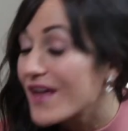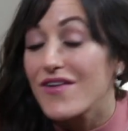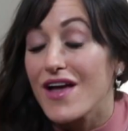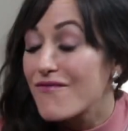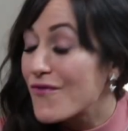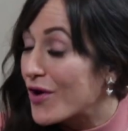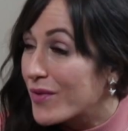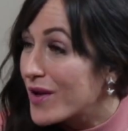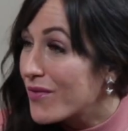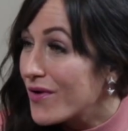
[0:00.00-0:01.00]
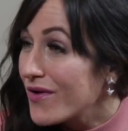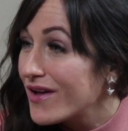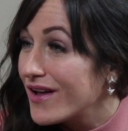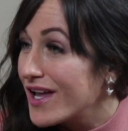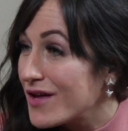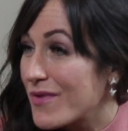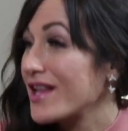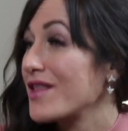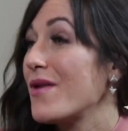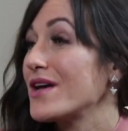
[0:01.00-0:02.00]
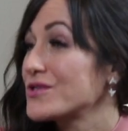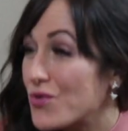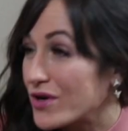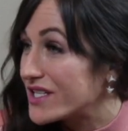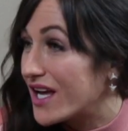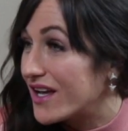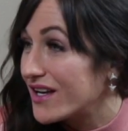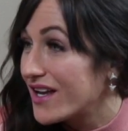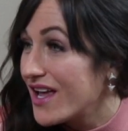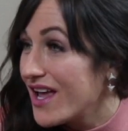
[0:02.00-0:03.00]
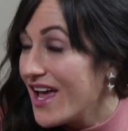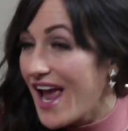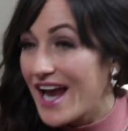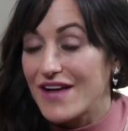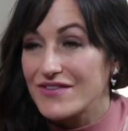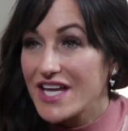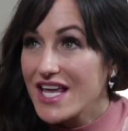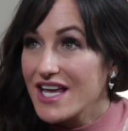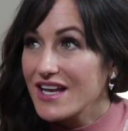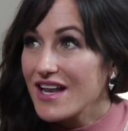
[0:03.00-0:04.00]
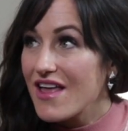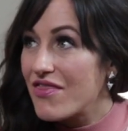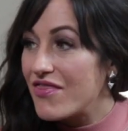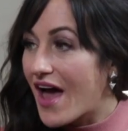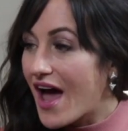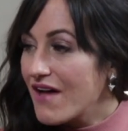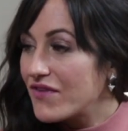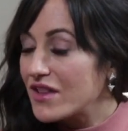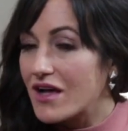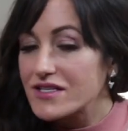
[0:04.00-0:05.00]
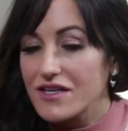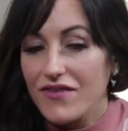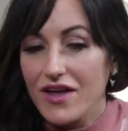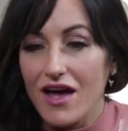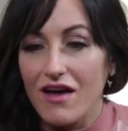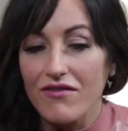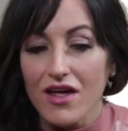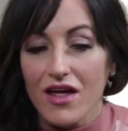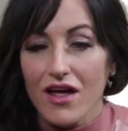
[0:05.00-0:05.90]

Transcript: If you have 4 people, you make it the best quartet. And I've taken that philosophy of